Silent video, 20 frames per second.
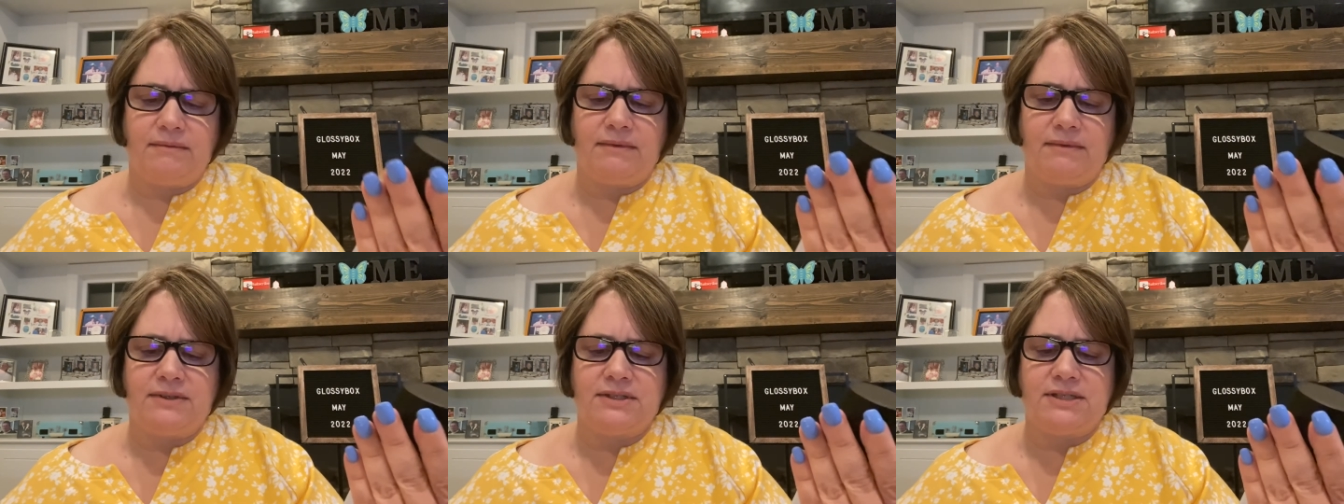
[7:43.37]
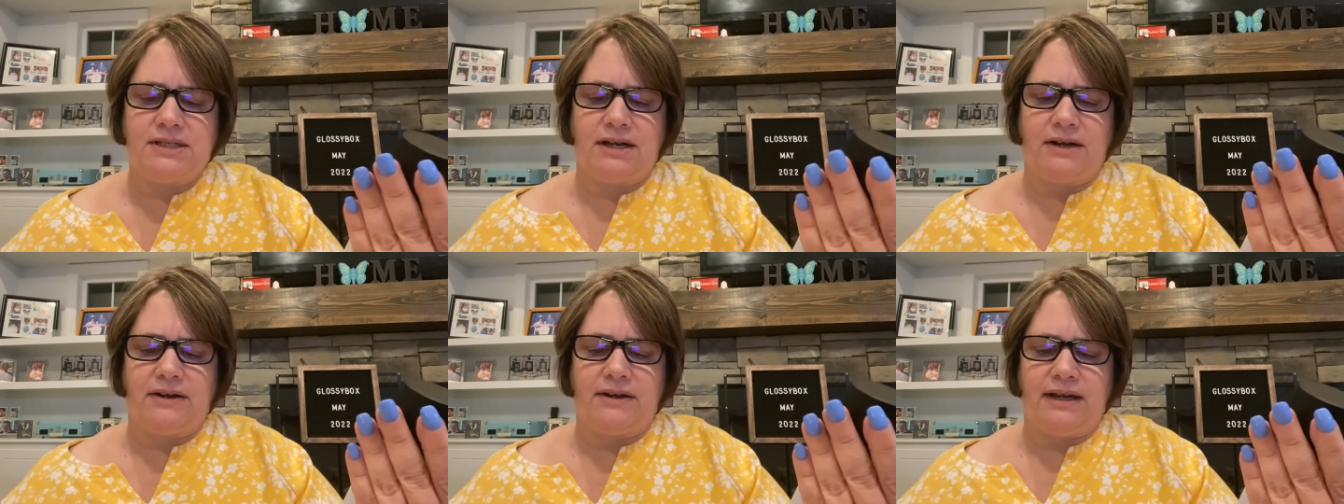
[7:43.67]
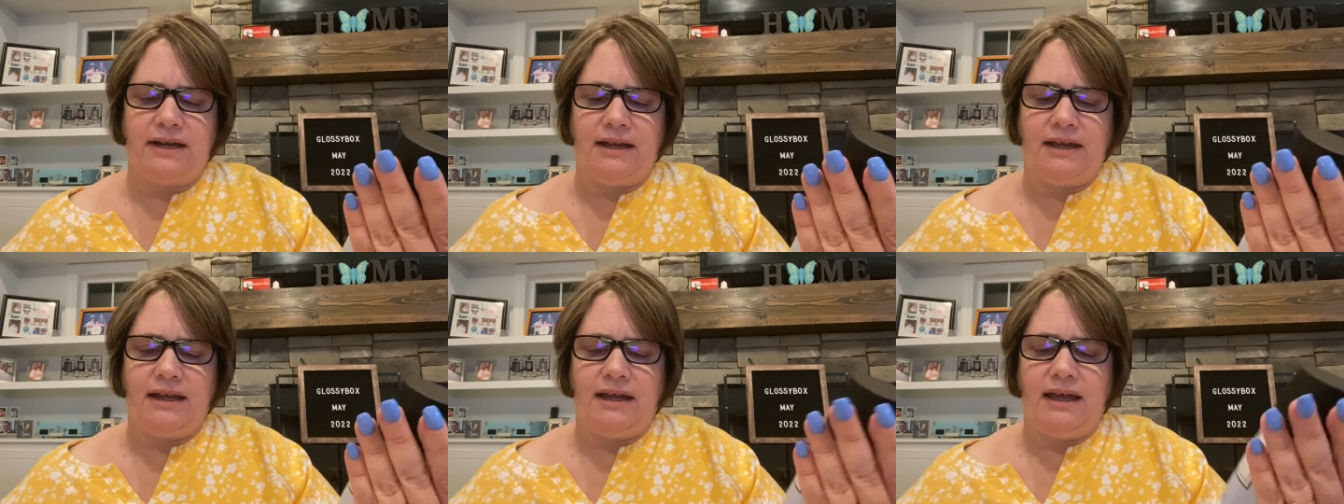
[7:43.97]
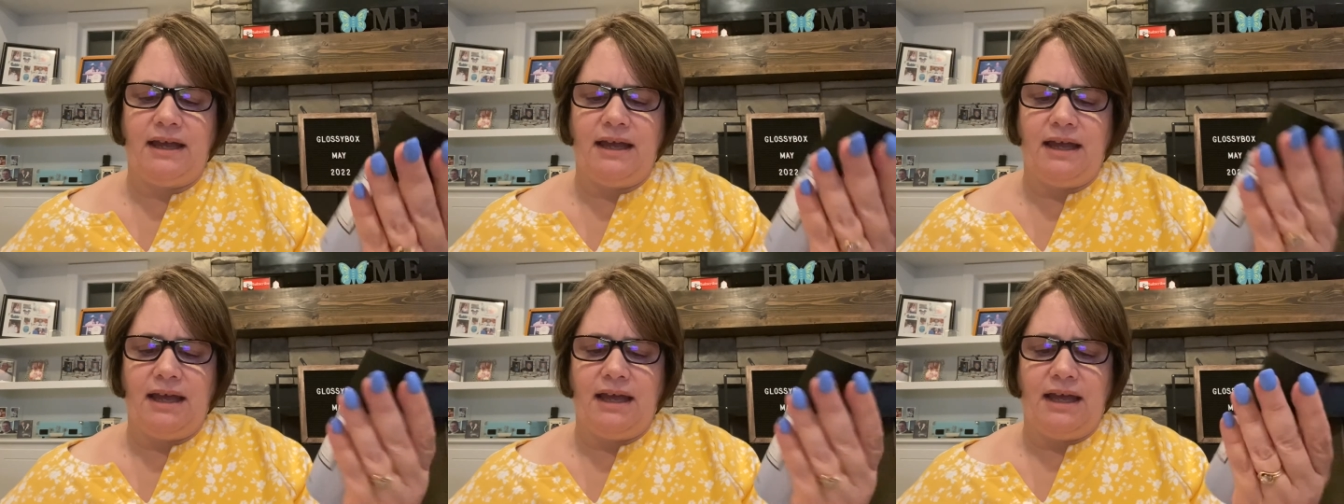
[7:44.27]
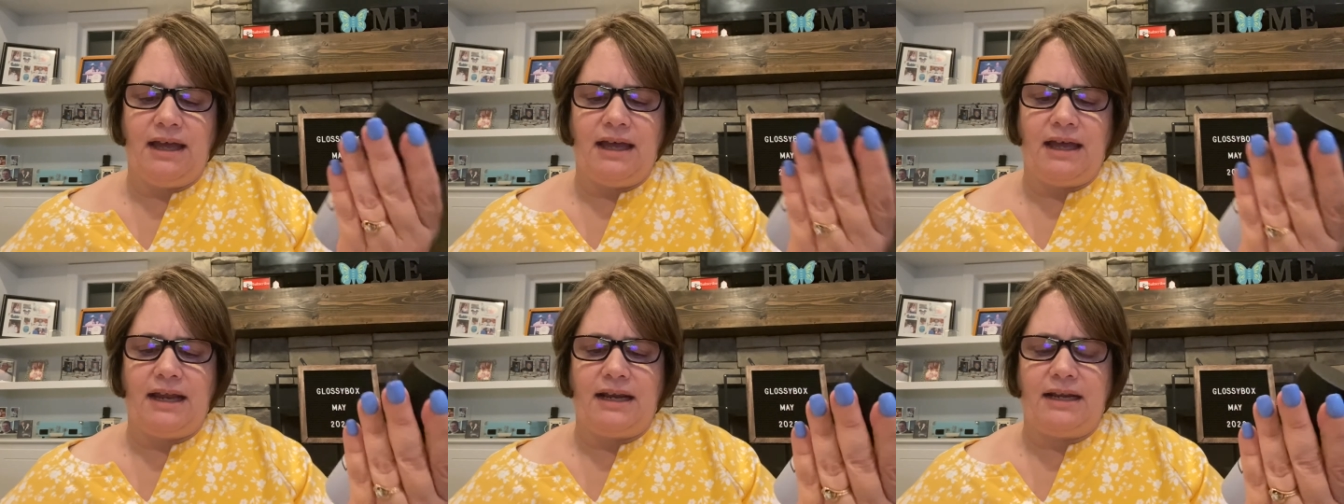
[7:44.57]
Sorry.
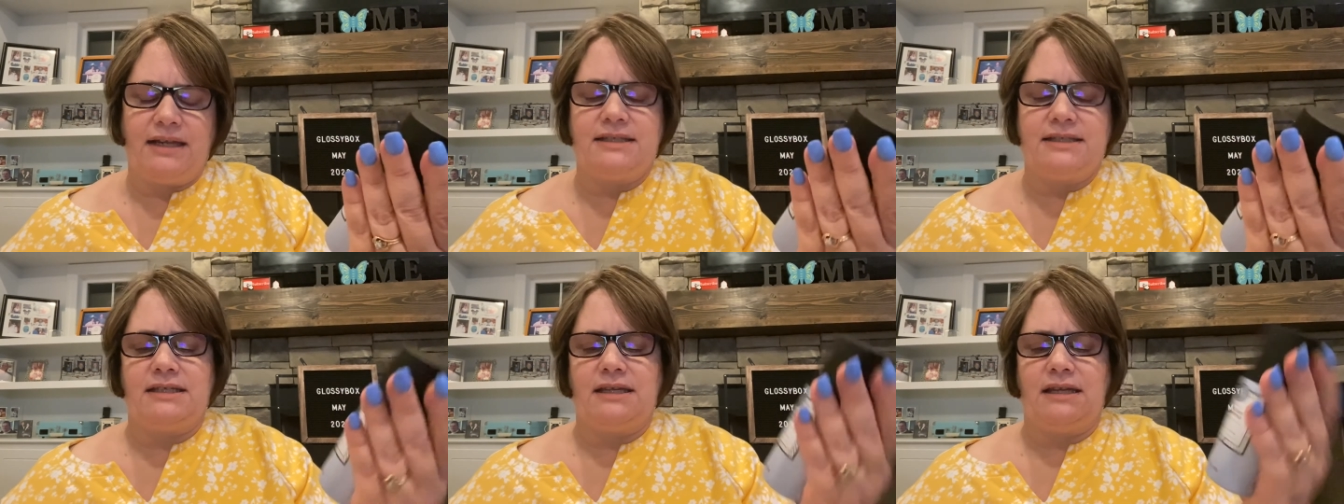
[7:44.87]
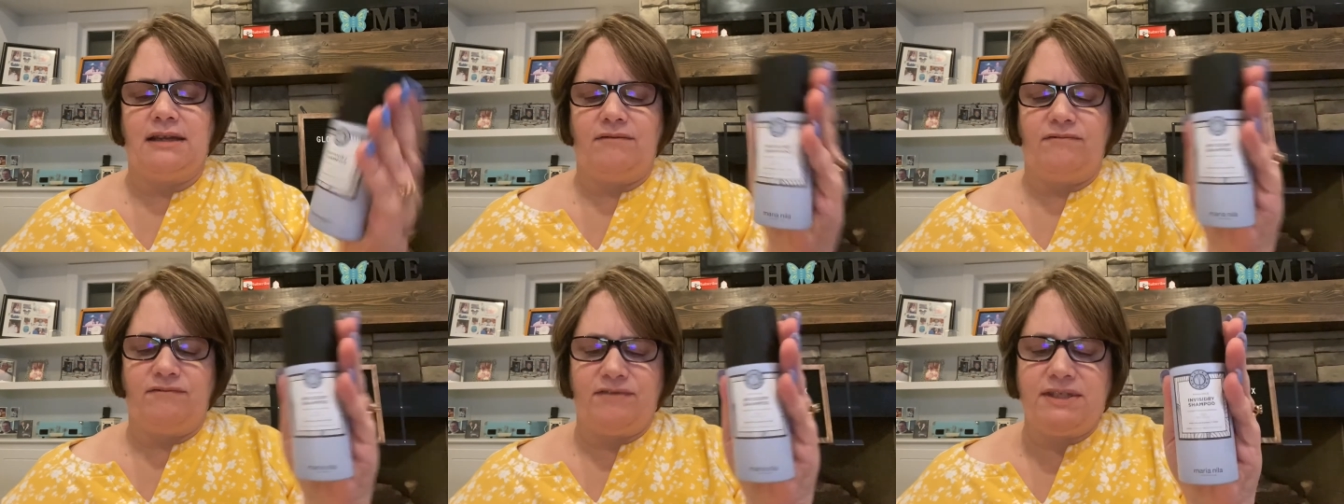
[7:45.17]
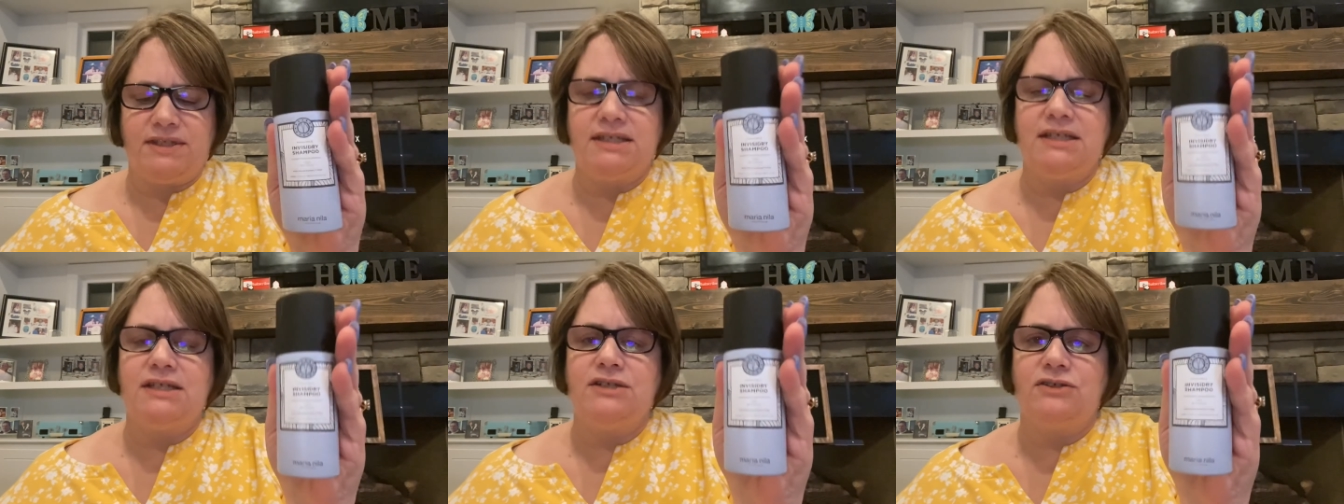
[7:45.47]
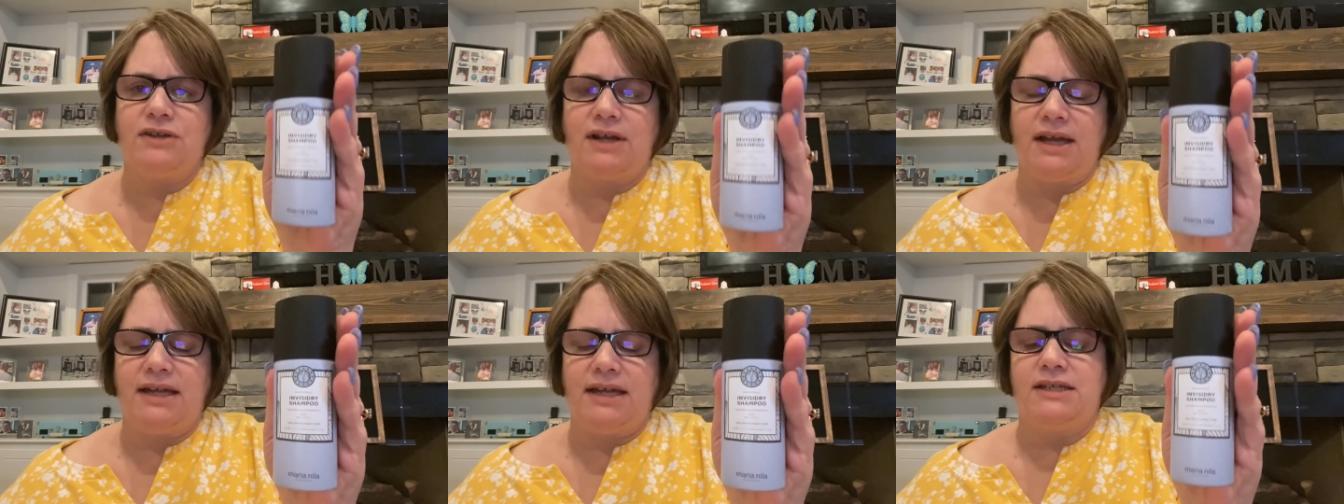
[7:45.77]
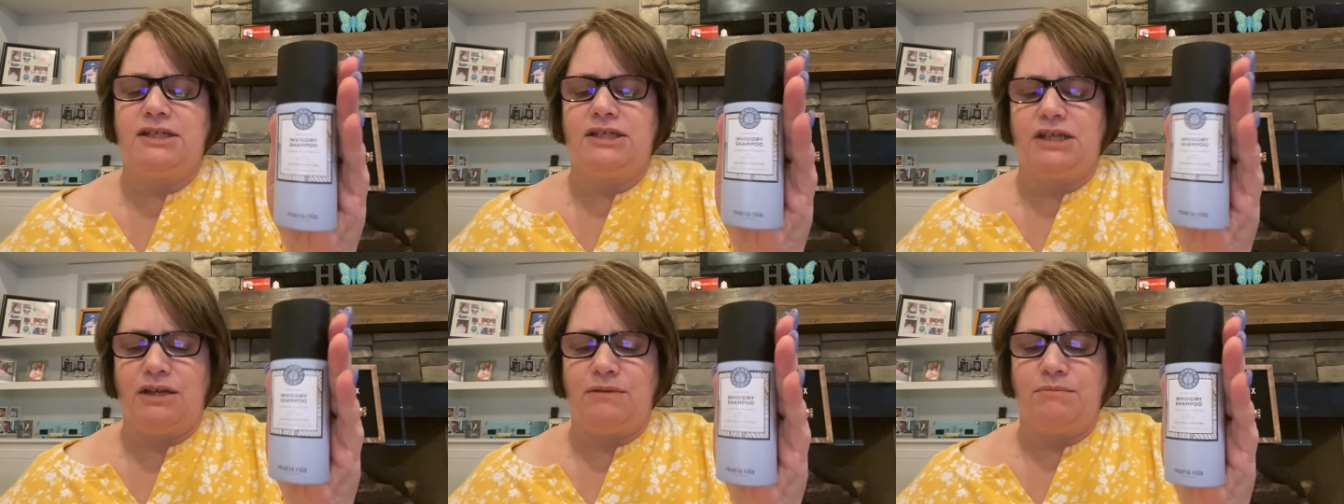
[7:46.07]
And it's an Invisidry
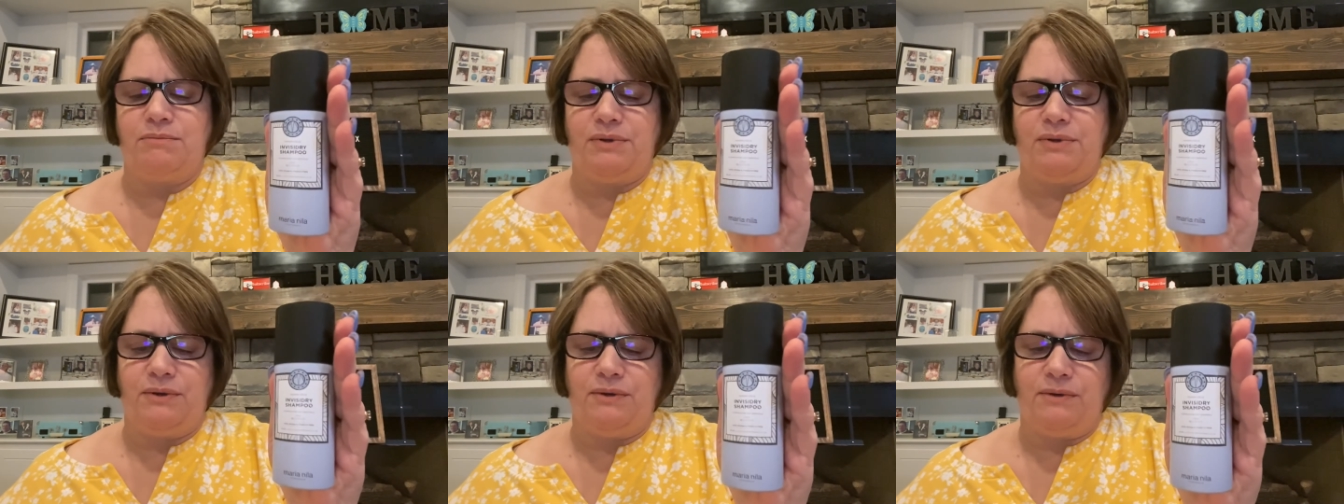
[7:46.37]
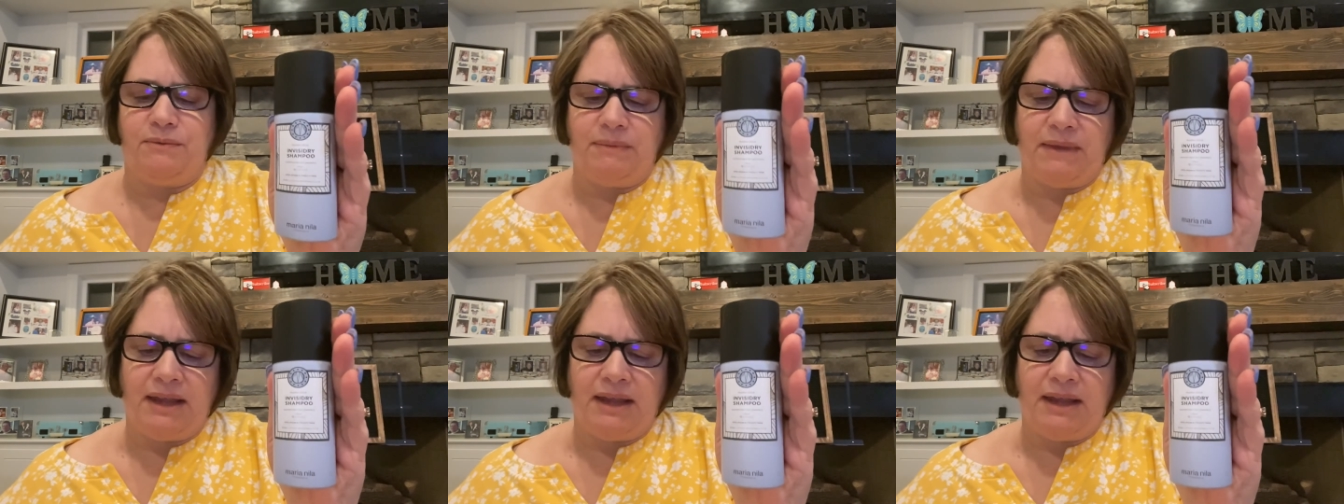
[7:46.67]
shampoo.